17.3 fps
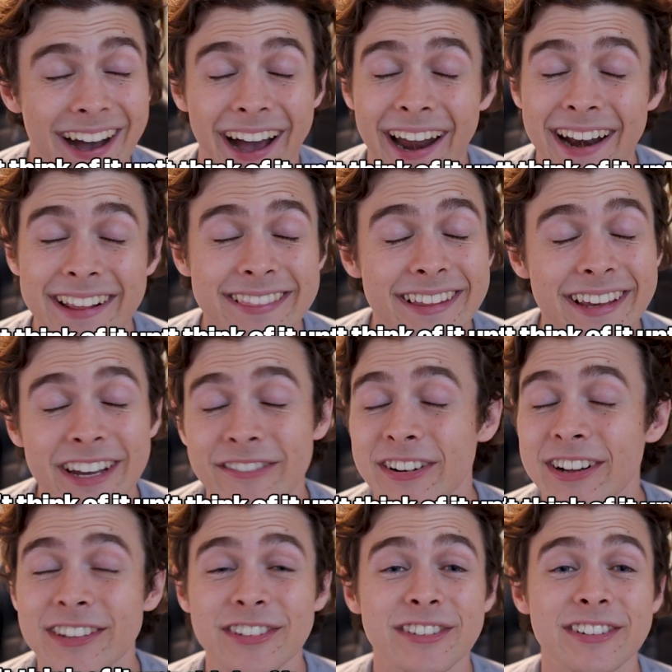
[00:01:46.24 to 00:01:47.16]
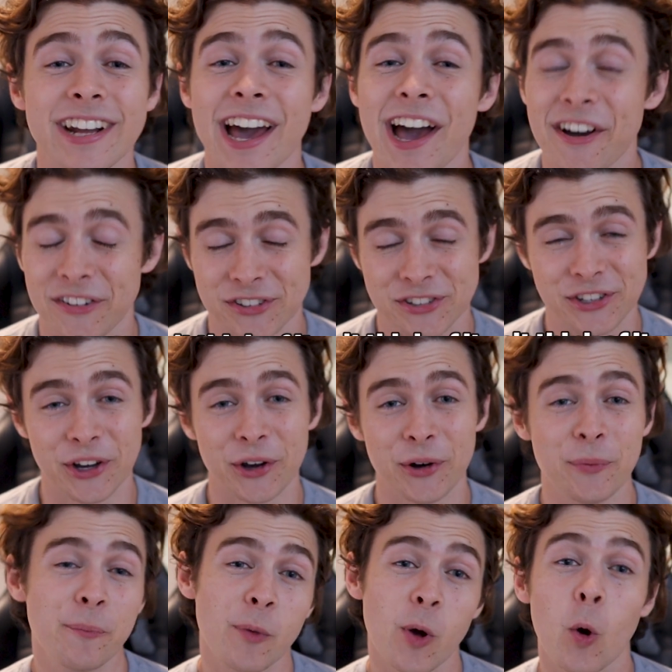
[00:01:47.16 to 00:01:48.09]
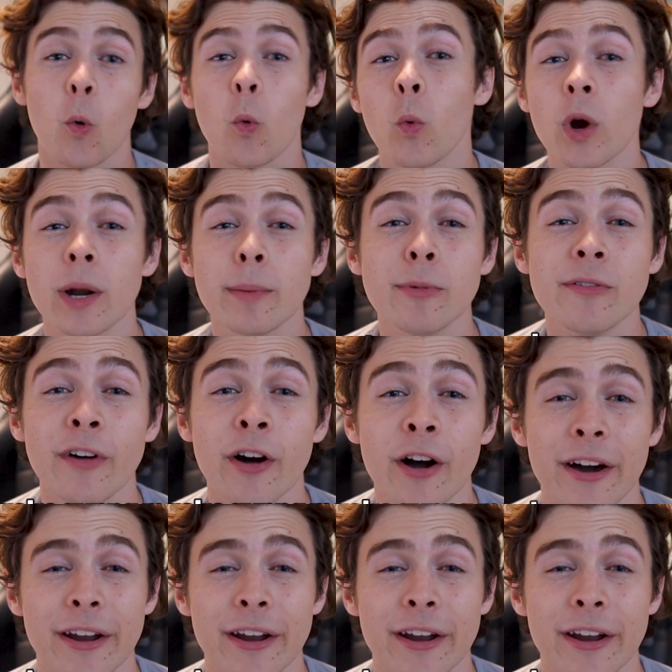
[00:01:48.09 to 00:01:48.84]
I didn't think of it until now, so we're gonna move on.